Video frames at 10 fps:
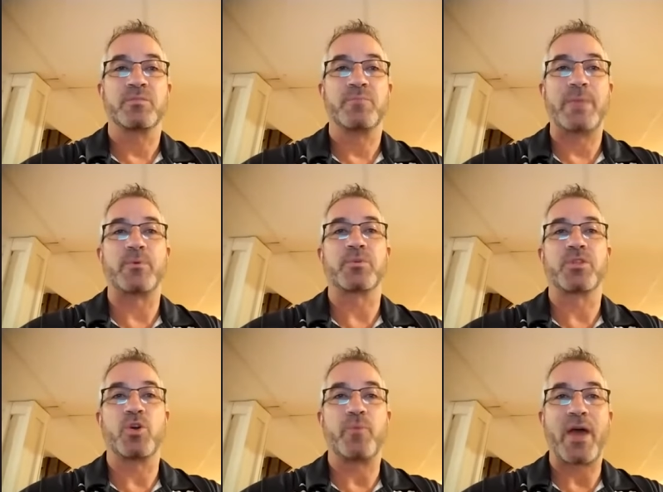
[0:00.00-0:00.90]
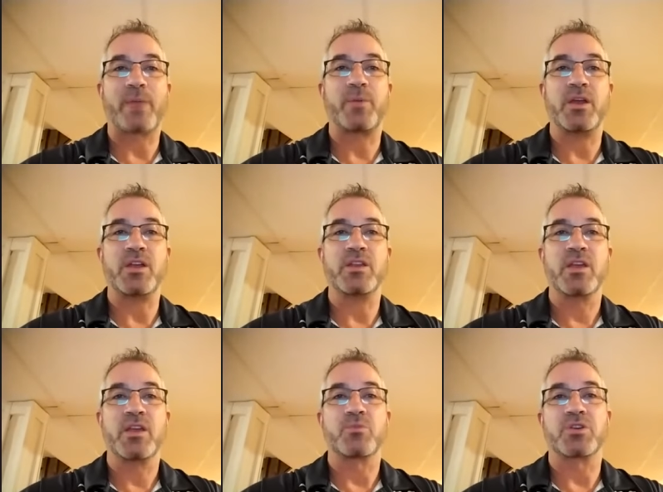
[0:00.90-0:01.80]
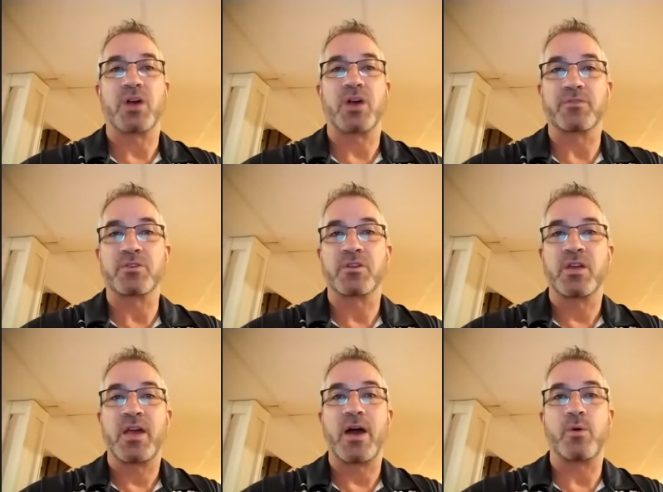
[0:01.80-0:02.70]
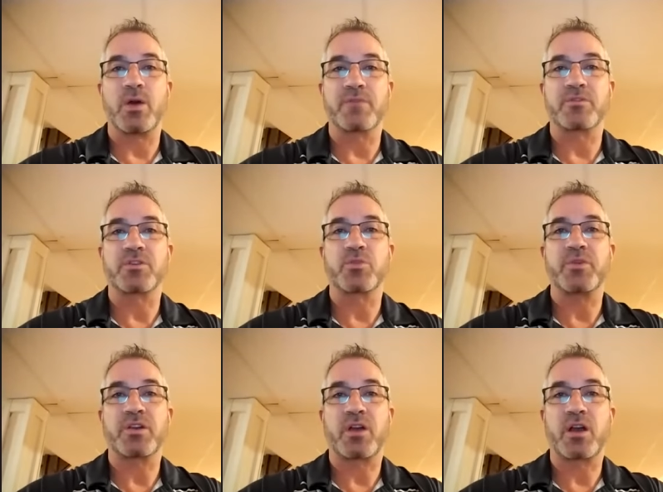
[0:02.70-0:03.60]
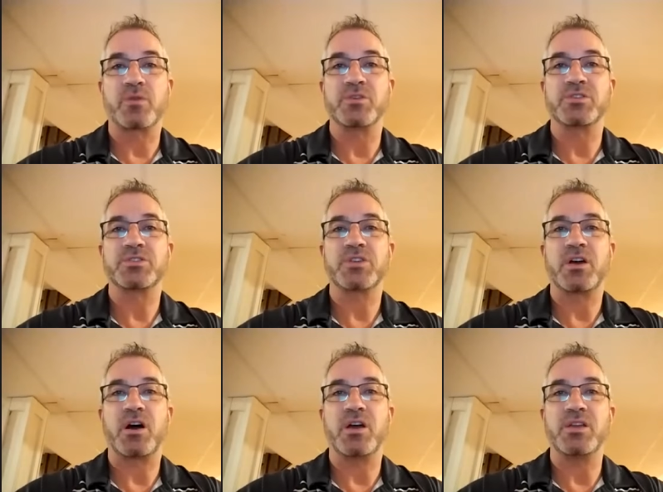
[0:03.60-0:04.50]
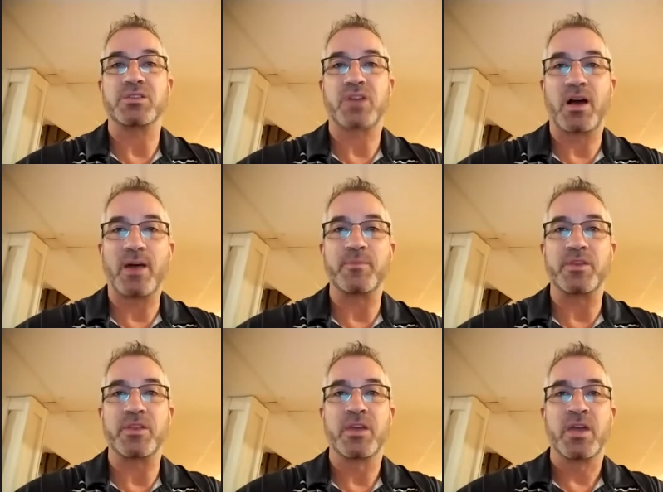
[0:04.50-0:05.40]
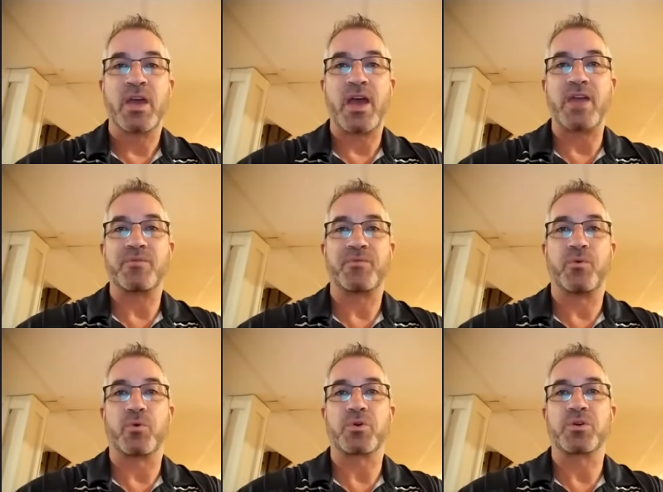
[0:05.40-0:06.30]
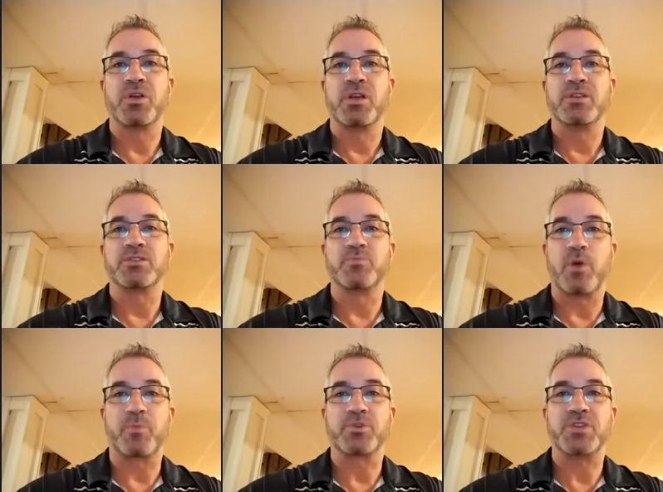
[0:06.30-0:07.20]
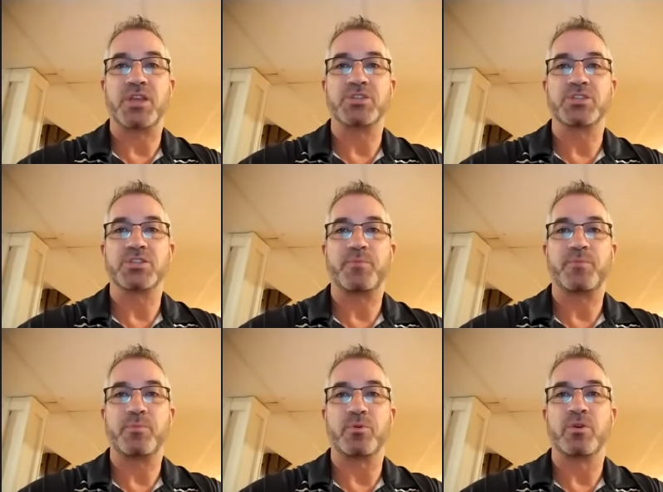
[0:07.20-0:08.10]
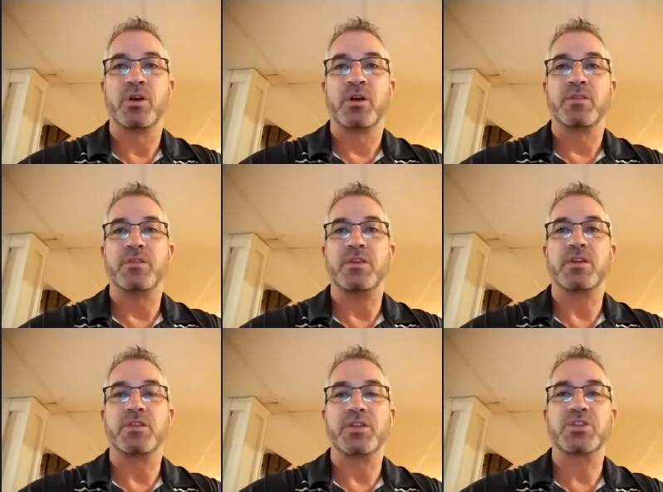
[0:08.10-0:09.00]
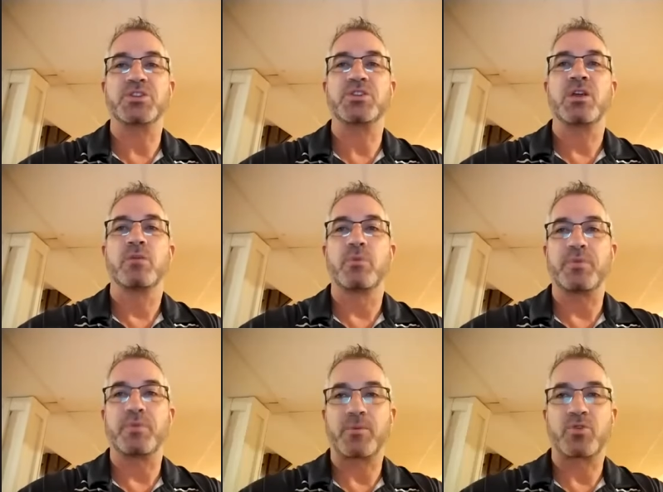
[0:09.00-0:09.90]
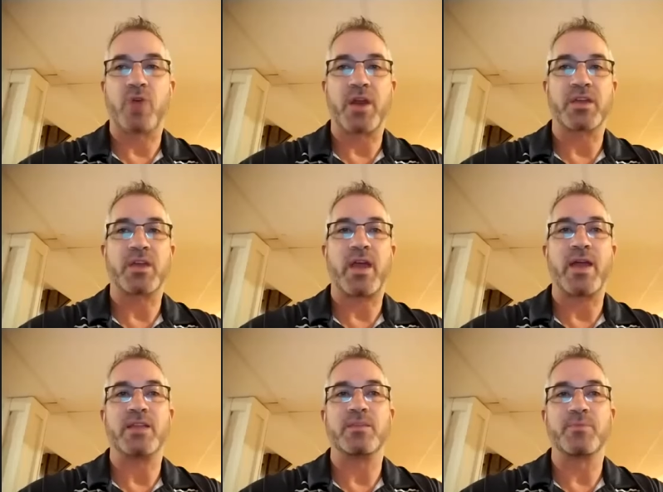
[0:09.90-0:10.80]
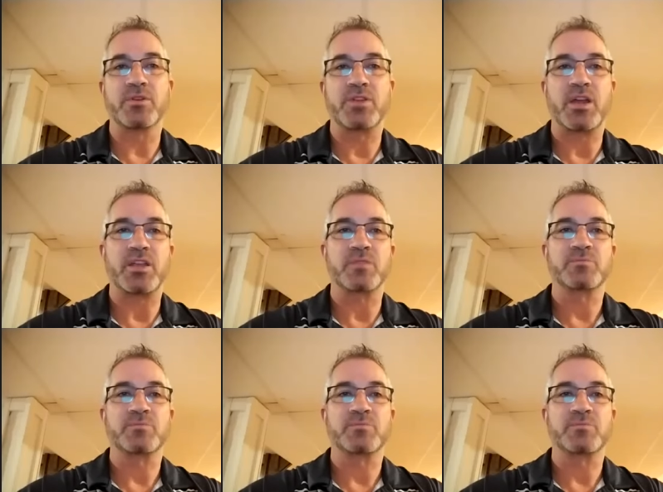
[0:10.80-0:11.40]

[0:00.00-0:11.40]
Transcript: People with low back pain recover. However, the recurrence is common. And for small percentages of people, the condition will become chronic and debilitating.